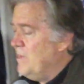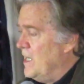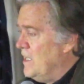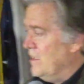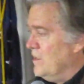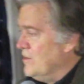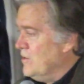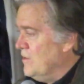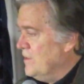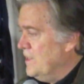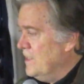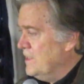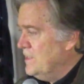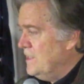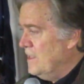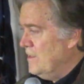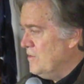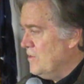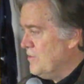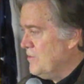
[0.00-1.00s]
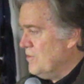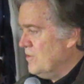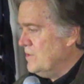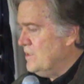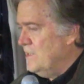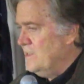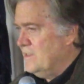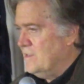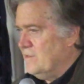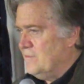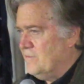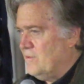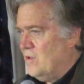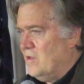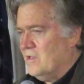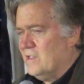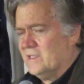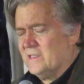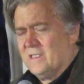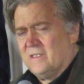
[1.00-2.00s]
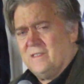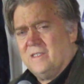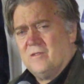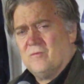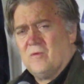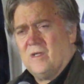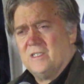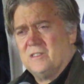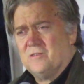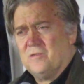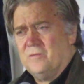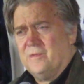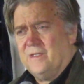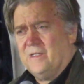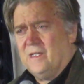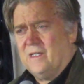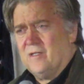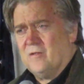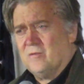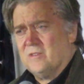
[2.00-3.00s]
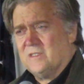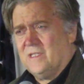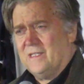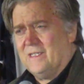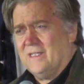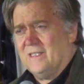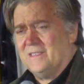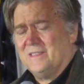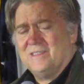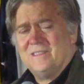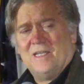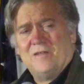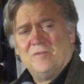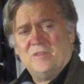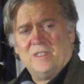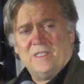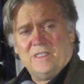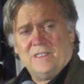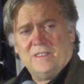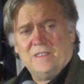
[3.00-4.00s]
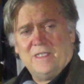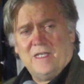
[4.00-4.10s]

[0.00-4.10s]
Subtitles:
ballot on that day, on the 13th of August, I think Reince told me later it was like at a 70.